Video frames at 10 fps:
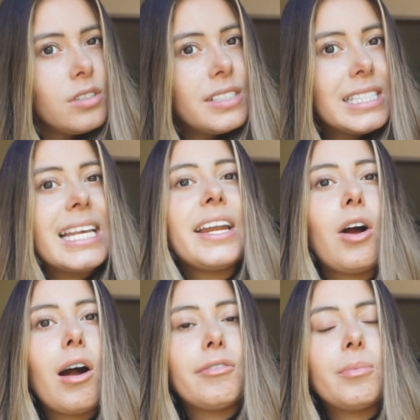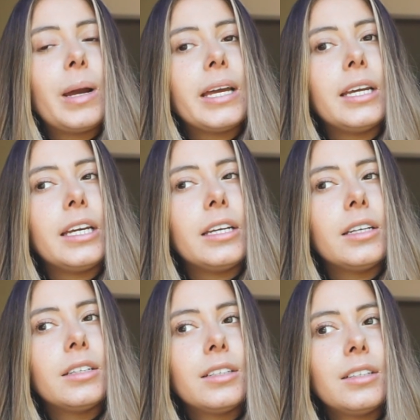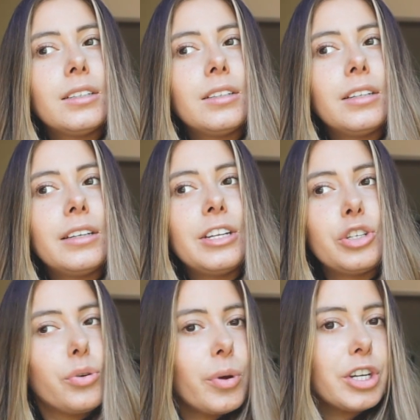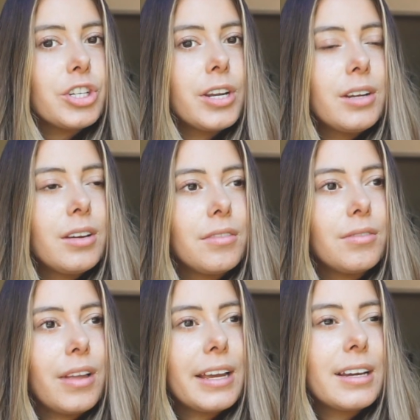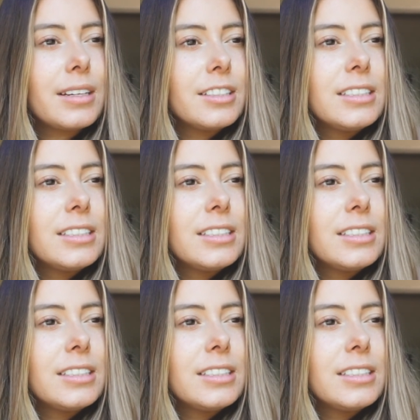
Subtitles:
set off my intuition of like,